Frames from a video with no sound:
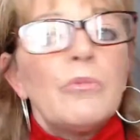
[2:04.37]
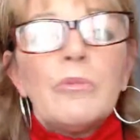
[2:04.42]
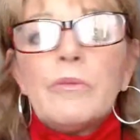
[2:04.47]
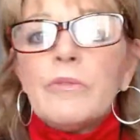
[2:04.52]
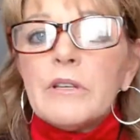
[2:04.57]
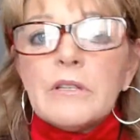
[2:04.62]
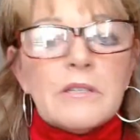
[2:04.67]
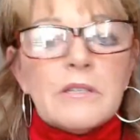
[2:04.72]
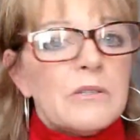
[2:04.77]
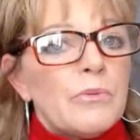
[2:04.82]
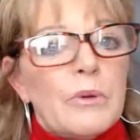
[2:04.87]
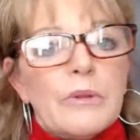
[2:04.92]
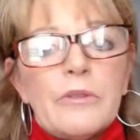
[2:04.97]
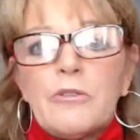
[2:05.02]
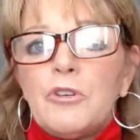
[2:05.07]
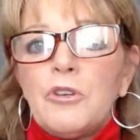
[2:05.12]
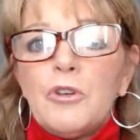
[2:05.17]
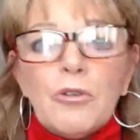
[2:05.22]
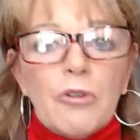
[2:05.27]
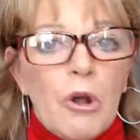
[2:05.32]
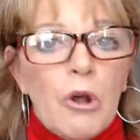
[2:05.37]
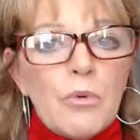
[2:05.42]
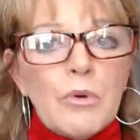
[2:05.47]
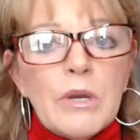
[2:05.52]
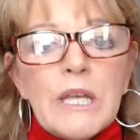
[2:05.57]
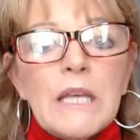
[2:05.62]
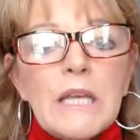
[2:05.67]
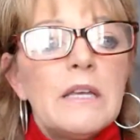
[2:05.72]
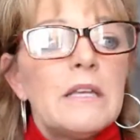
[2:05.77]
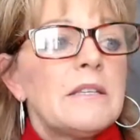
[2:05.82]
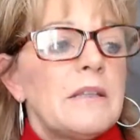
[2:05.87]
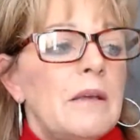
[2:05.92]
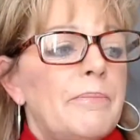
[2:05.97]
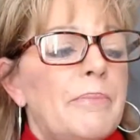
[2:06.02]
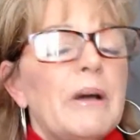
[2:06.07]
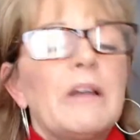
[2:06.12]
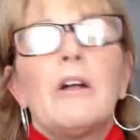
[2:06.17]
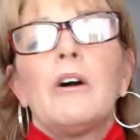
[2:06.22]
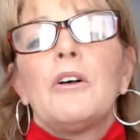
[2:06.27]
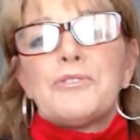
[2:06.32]
This is whether your own kids,
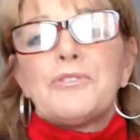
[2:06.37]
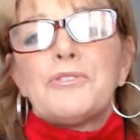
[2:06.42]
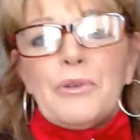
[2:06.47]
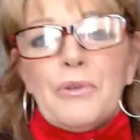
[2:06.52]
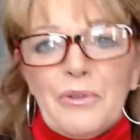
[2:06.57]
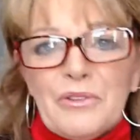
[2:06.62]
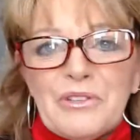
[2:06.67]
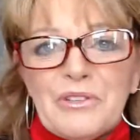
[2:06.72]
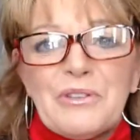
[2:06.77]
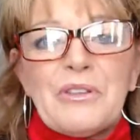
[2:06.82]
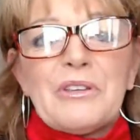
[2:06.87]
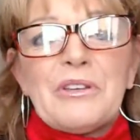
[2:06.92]
but also the